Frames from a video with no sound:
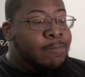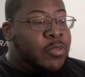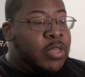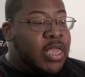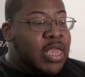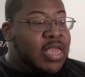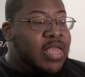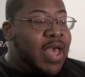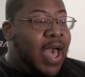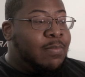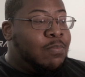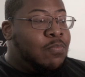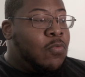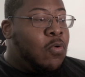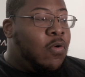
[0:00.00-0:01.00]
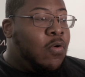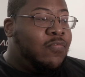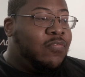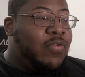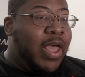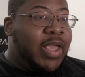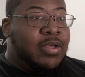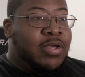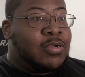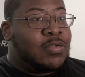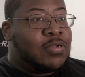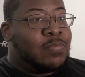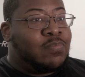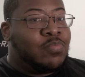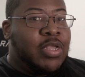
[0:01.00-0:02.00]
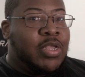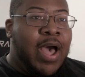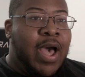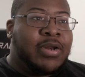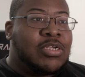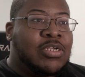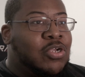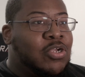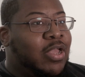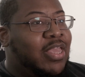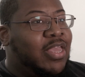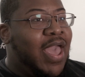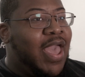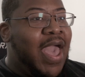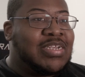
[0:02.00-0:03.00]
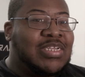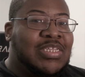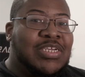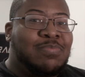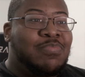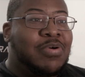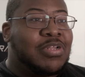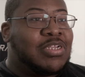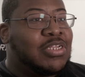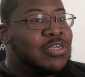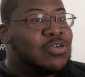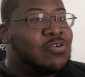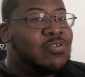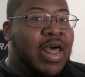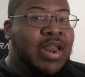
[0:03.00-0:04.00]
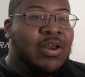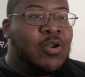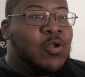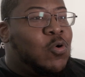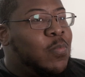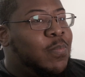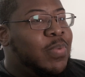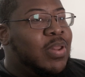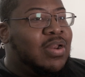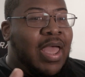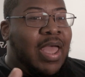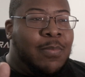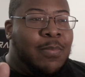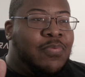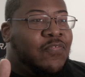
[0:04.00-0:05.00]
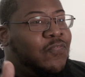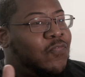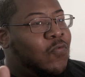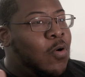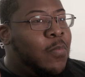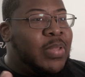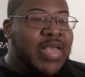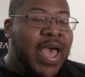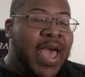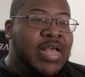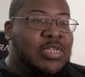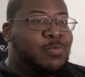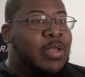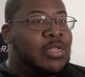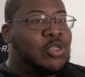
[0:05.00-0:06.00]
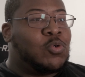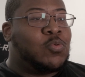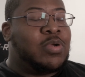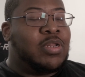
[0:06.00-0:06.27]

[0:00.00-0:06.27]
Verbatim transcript: he got more of like a kind of sarcastic, but still got a little bit of like a performance aspect to it.